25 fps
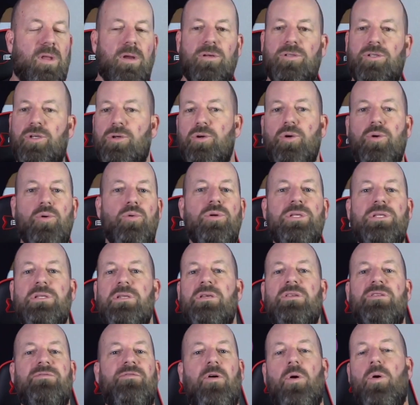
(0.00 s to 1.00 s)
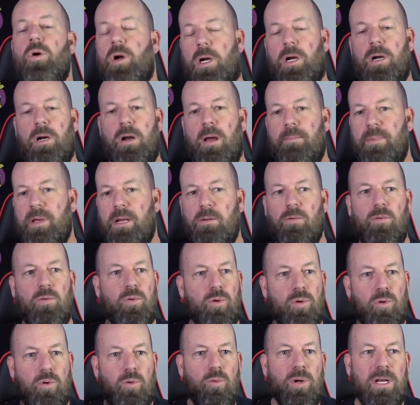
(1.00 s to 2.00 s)
So who is this for? I mean,
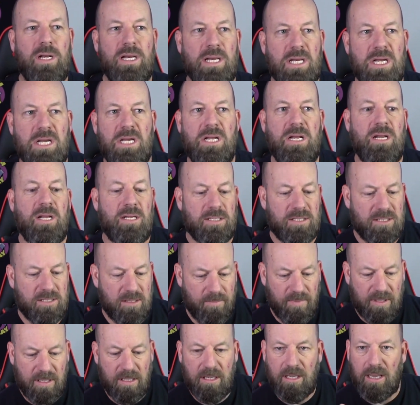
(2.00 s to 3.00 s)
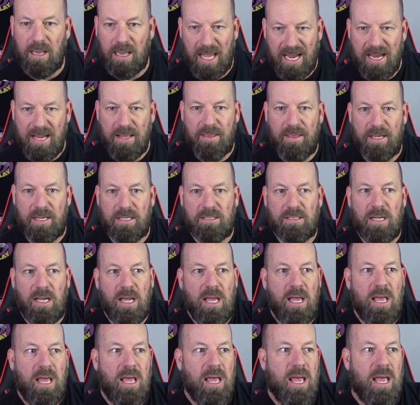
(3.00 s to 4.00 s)
who would need something like this?
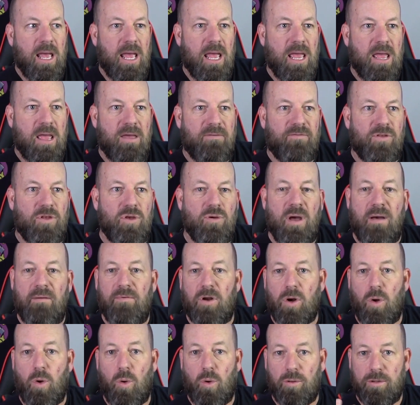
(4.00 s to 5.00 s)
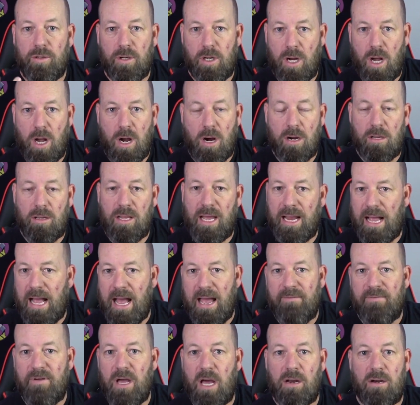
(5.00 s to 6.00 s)
If you have an older car, like
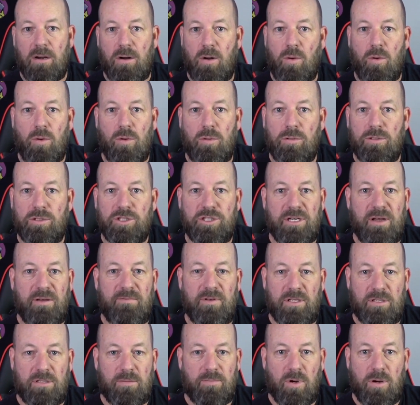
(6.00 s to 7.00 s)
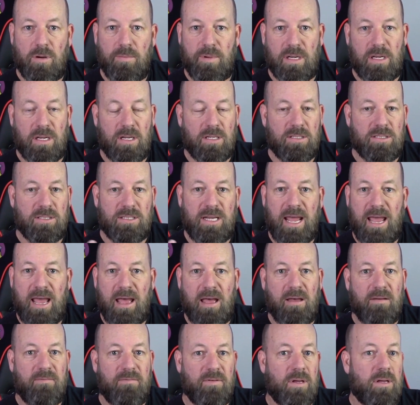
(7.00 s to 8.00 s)
I've got an old Chevy Suburban that doesn't
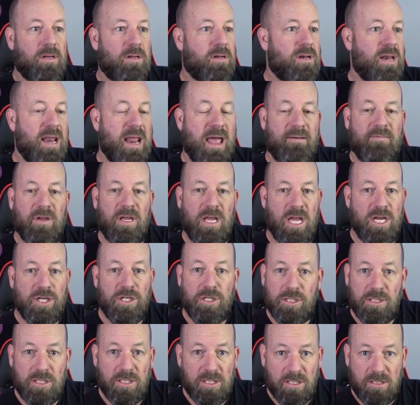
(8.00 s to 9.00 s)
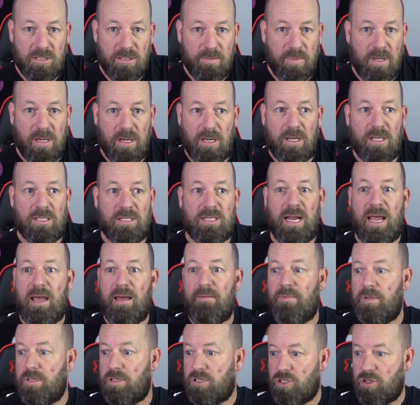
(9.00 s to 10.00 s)
have a navigation system and it doesn't
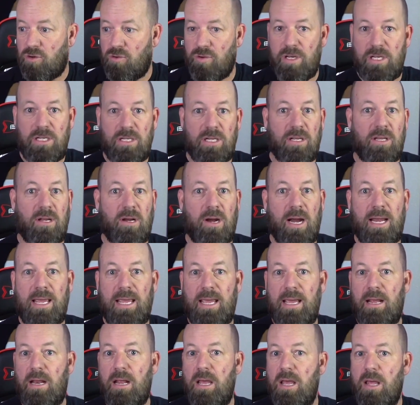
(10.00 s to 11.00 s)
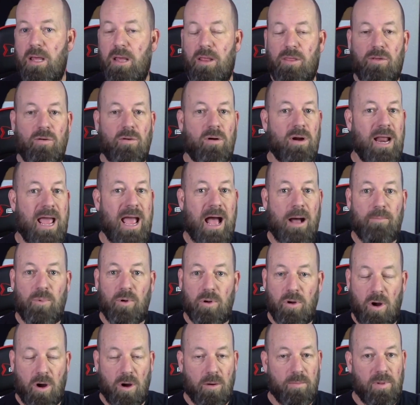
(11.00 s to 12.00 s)
have the screen in there, I can't throw an Apple
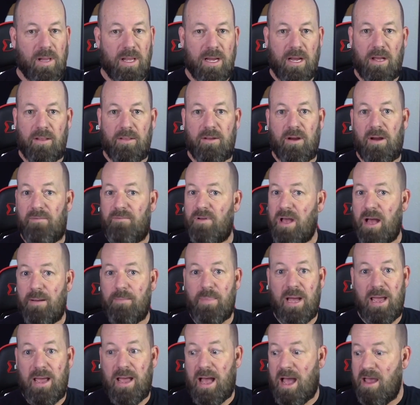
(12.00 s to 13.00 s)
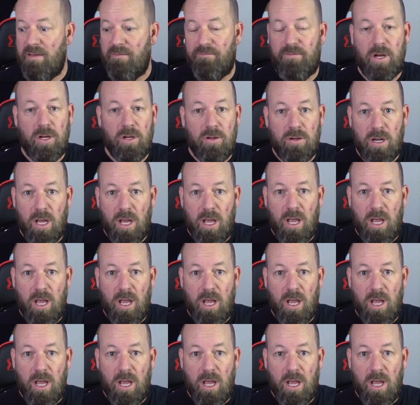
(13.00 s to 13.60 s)
CarPlay on there. I've got my iPhone,